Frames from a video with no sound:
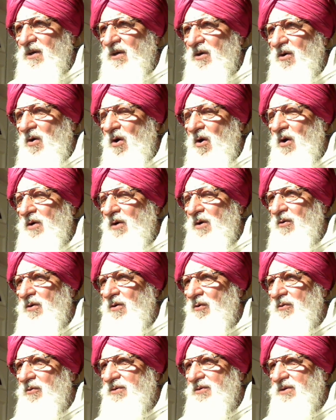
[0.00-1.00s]
God
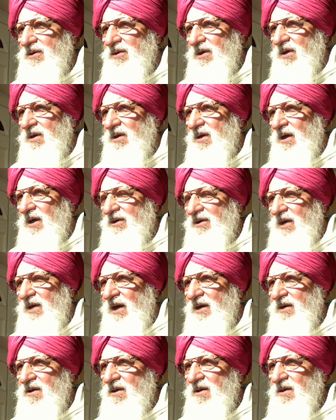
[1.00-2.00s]
knows the
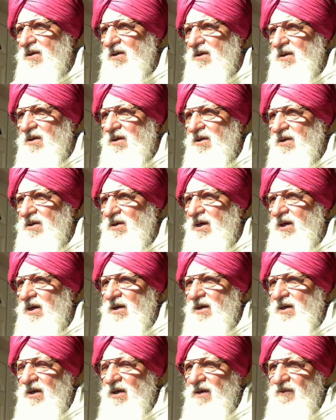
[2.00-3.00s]
exact date
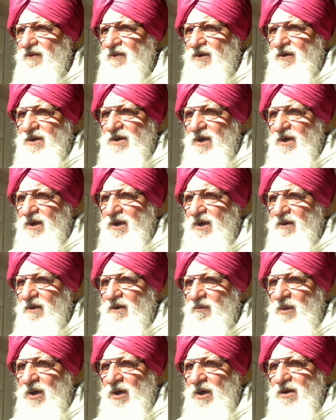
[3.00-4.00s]
and everything,
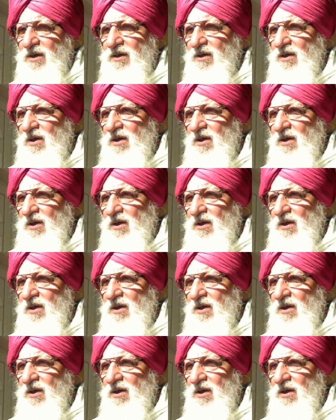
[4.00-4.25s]
but